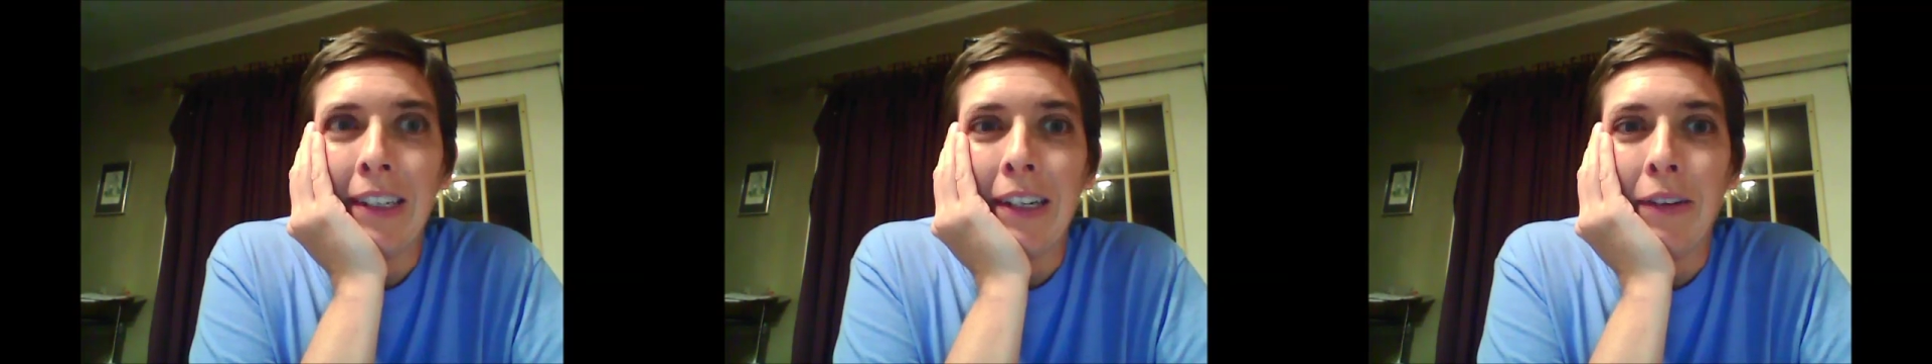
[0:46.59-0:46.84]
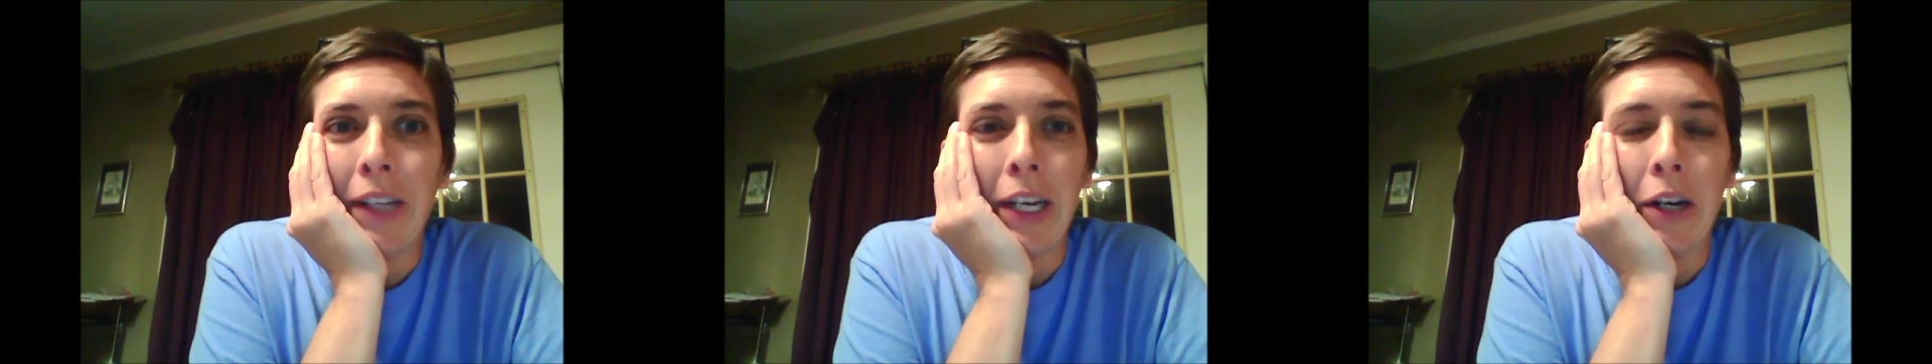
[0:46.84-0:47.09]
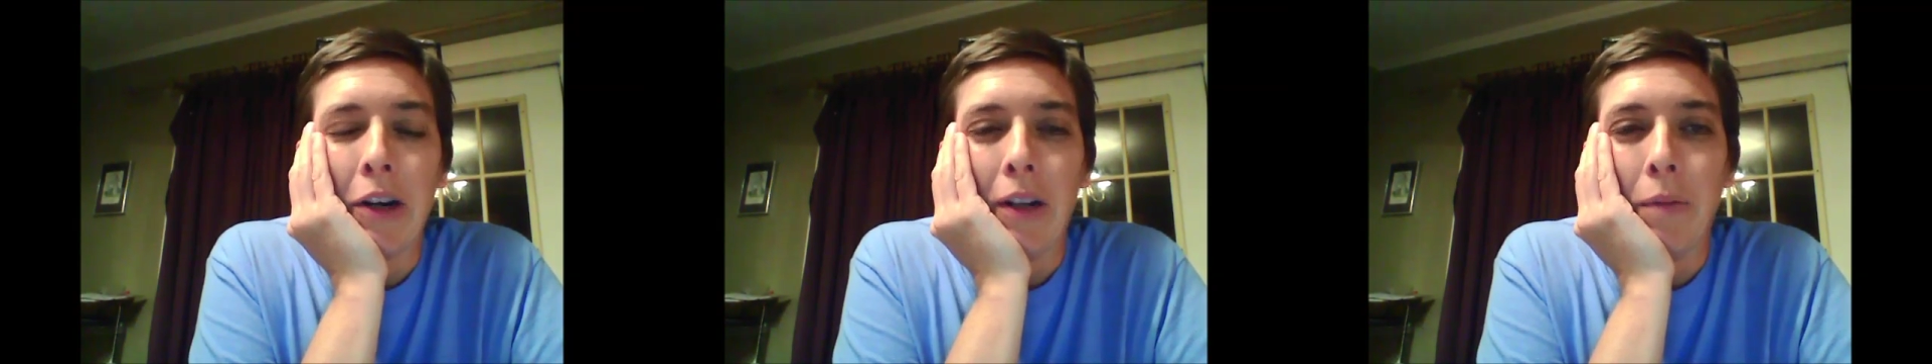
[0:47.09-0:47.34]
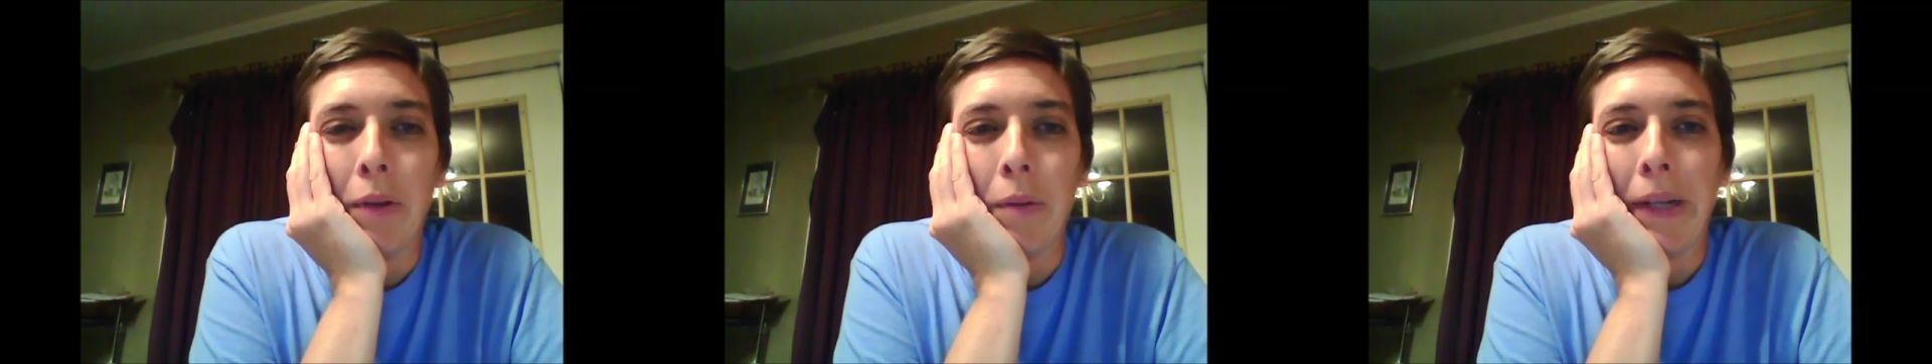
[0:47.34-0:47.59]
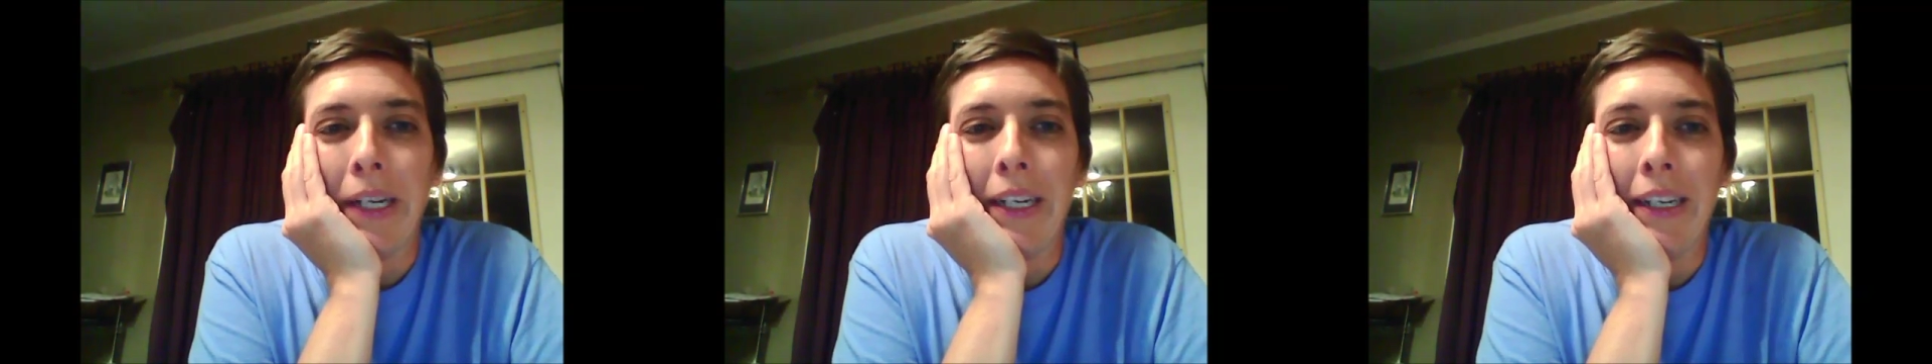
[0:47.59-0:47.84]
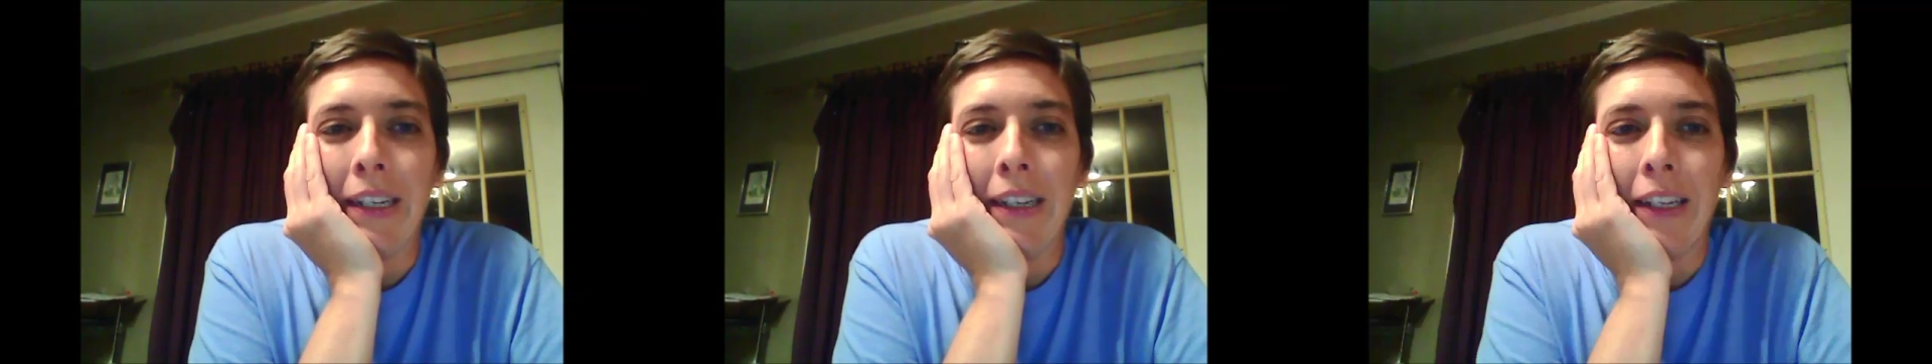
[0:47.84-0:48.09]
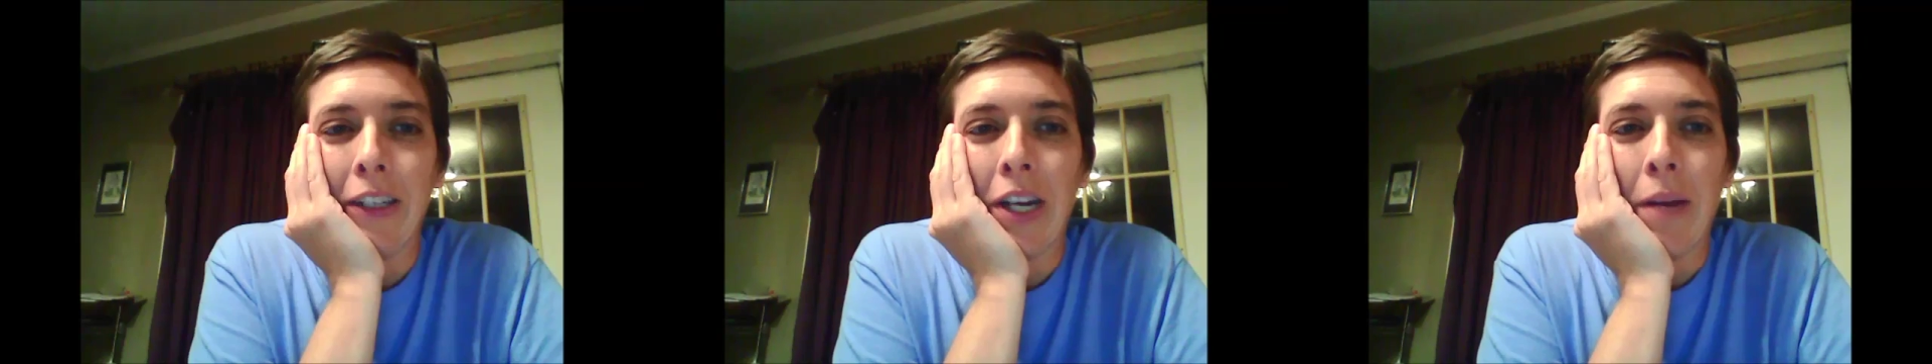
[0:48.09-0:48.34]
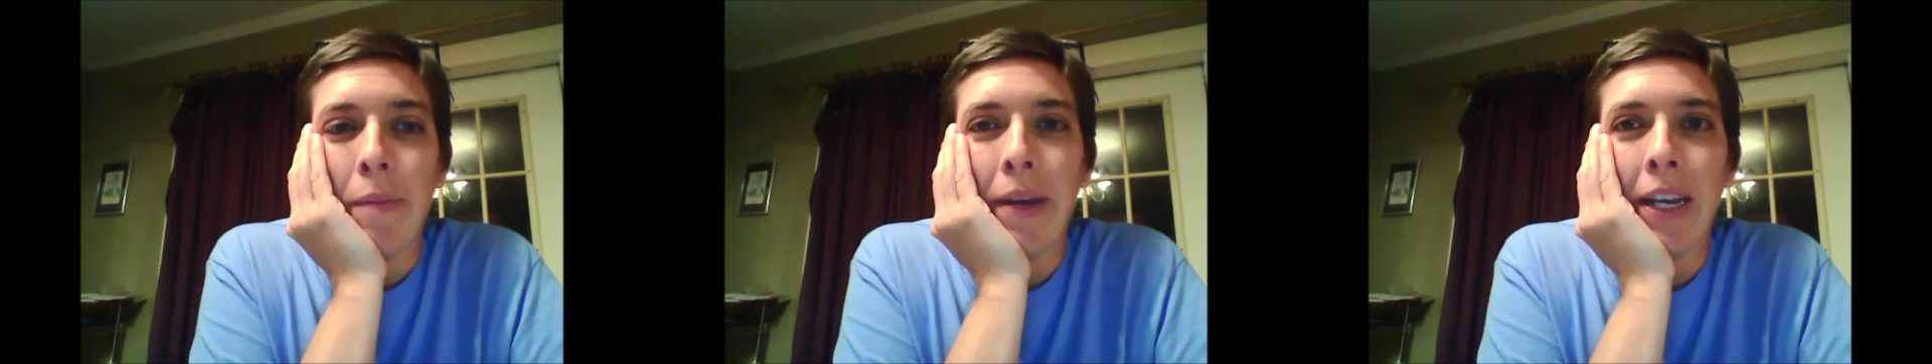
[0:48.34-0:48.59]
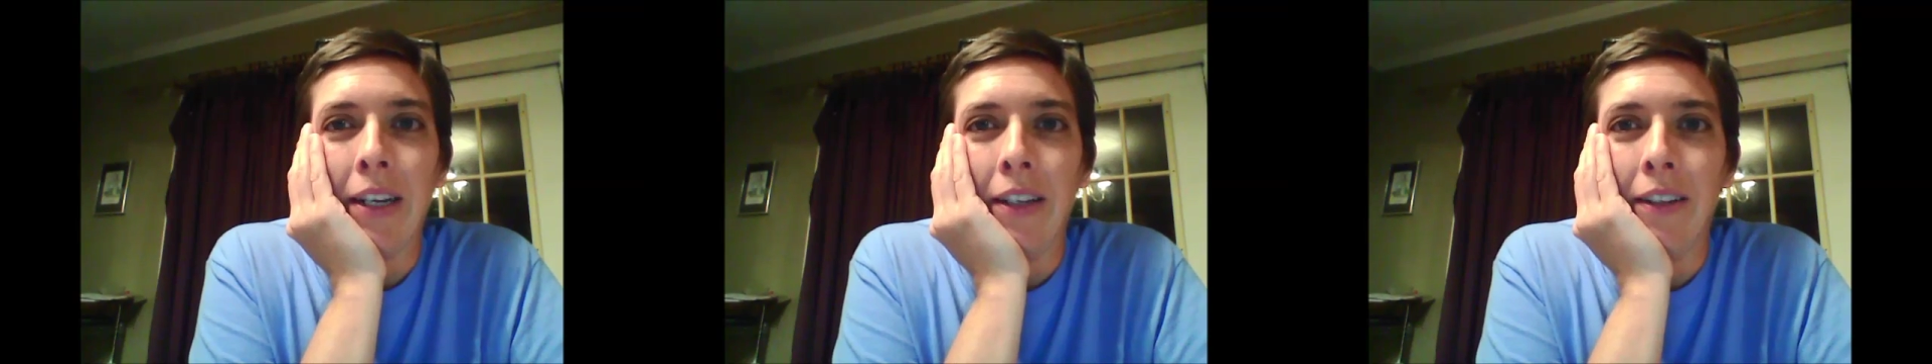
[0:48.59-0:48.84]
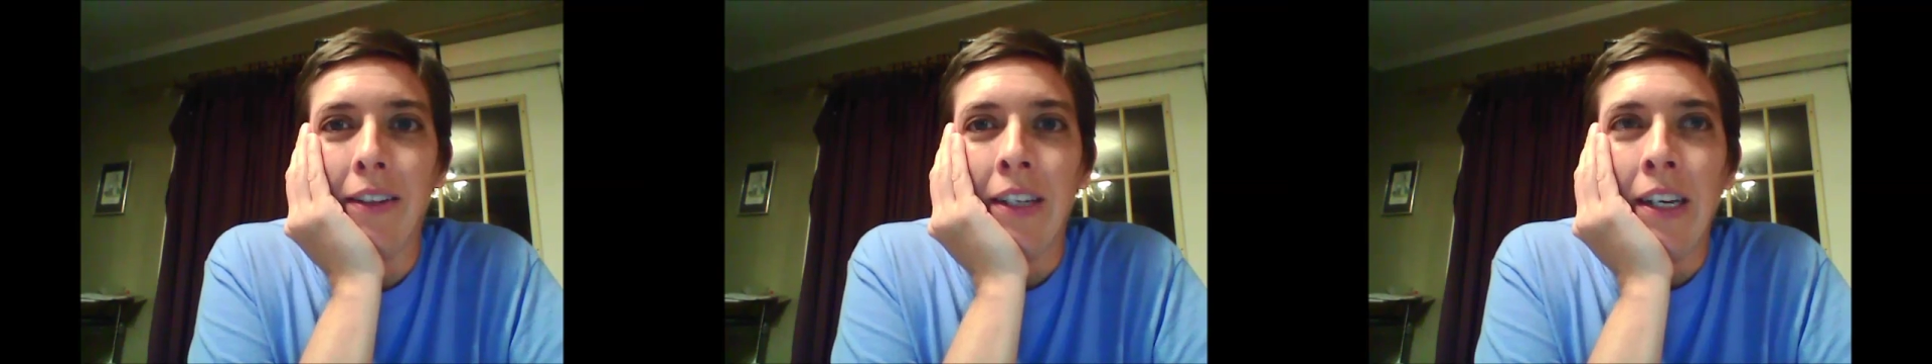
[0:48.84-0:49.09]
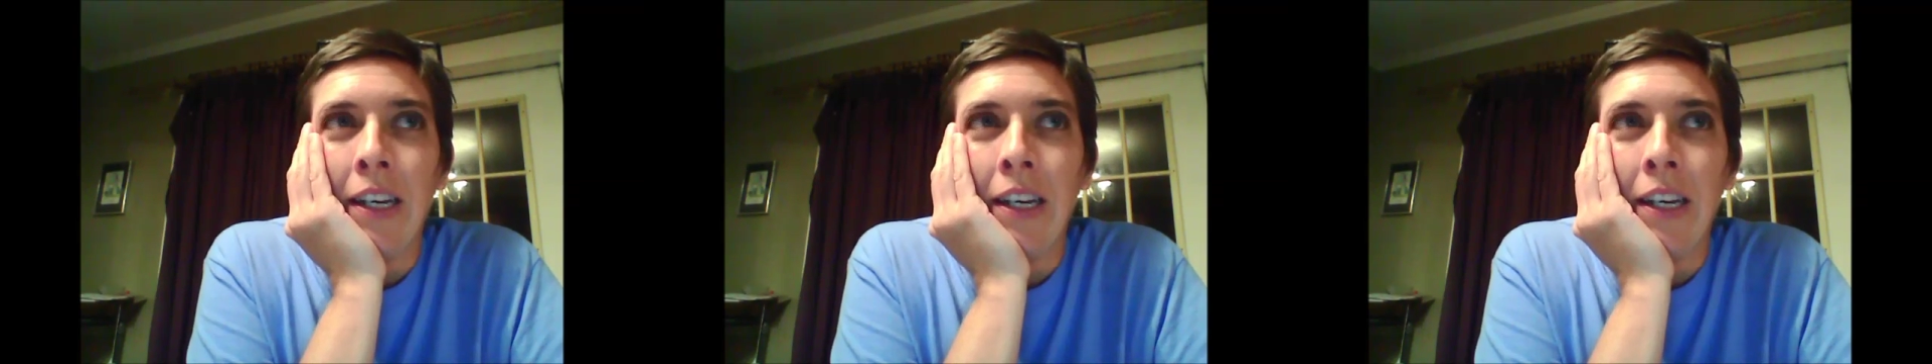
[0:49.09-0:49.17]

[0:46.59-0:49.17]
and I would like curl up with a blanket and like try and make it as